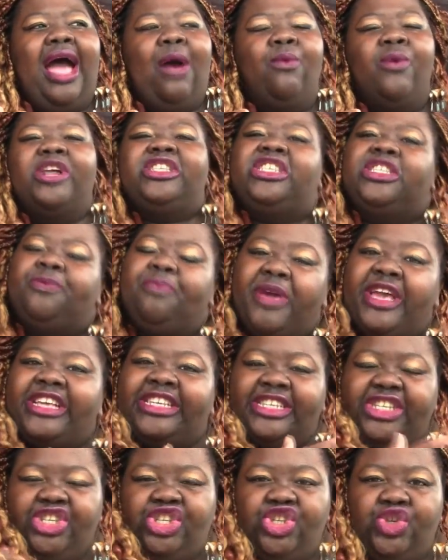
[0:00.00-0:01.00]
what
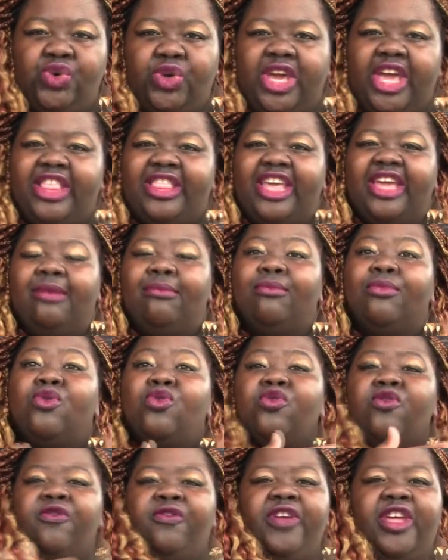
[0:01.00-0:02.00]
spaces you can then
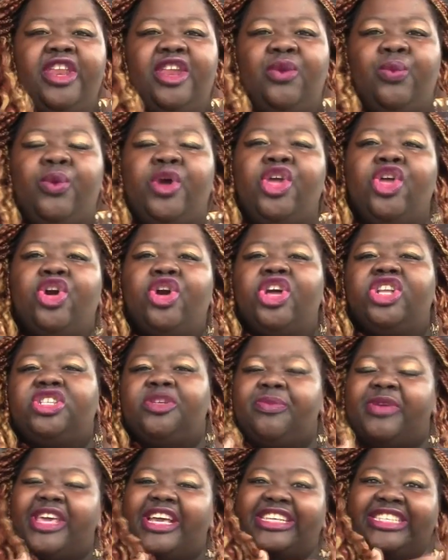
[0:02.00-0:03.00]
move in and where you're going
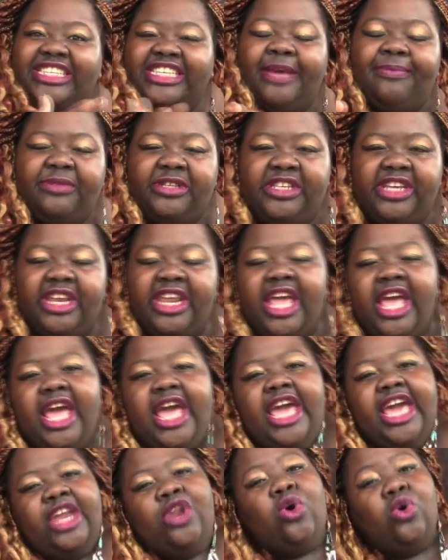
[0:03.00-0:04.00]
to be accepted.
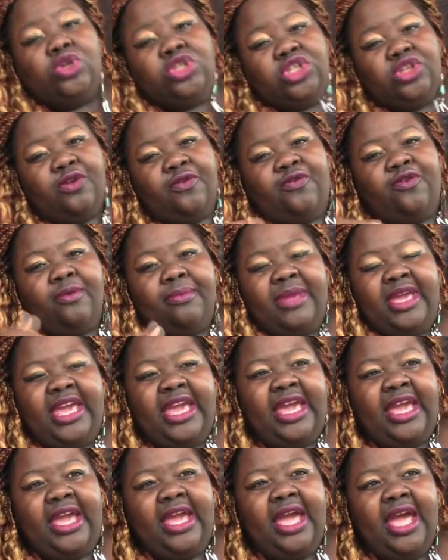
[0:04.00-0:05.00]
It also for
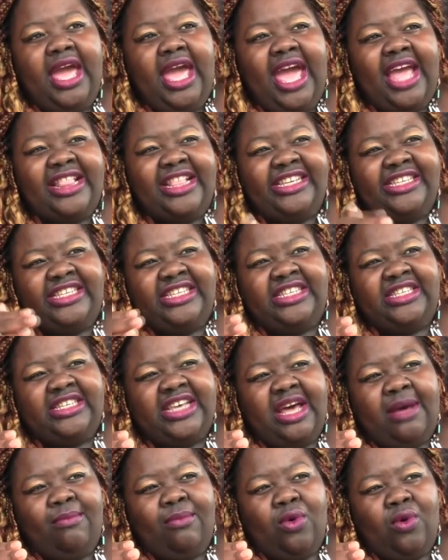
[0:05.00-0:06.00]
me, and this is
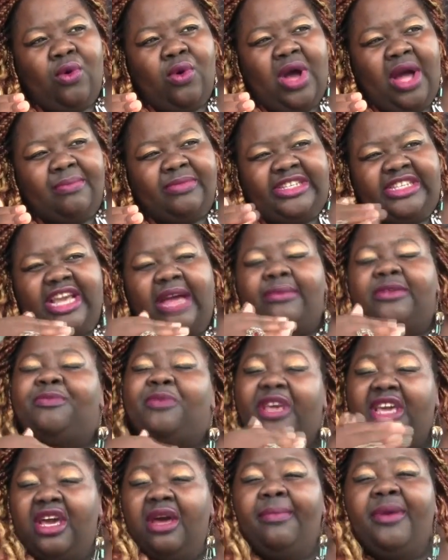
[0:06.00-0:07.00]
a more, I'm
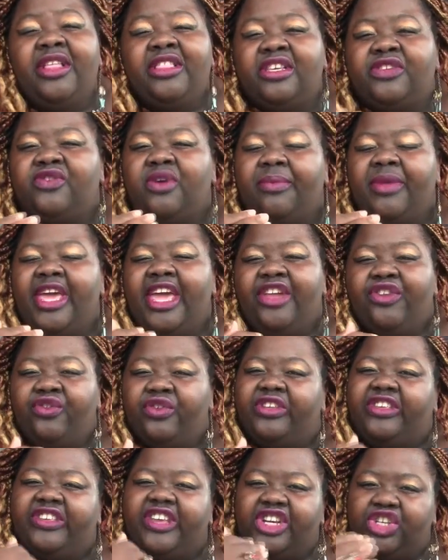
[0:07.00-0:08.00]
speaking about this from a
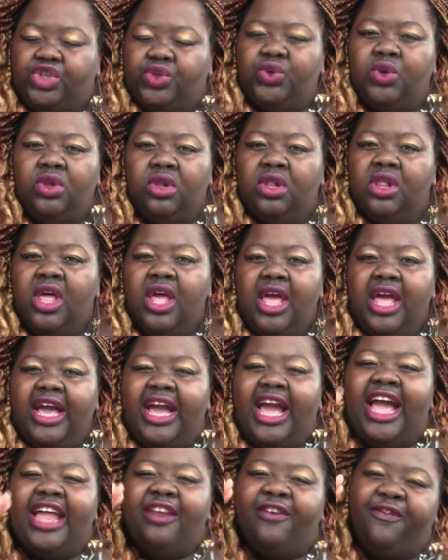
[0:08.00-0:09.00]
heterosexual
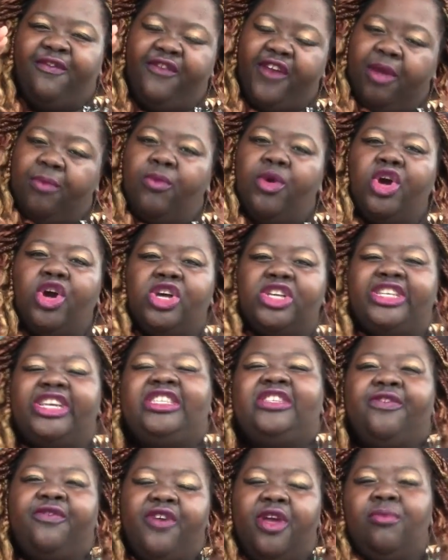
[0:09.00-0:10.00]
kind of framework because
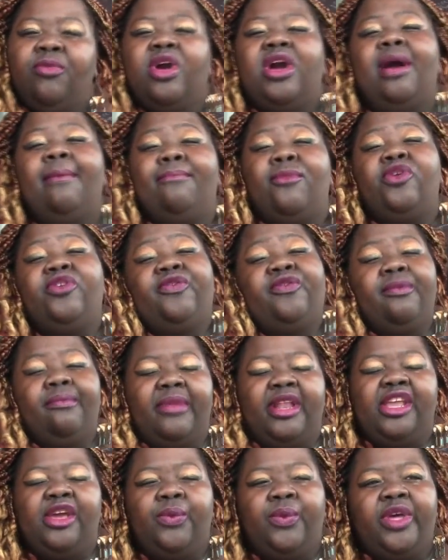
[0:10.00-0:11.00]
that's a framework I'm most
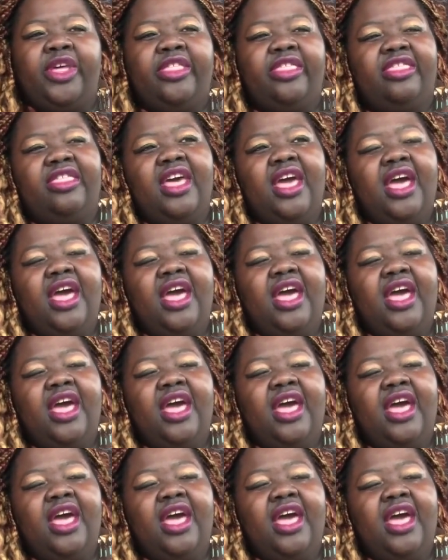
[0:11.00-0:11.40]
familiar with.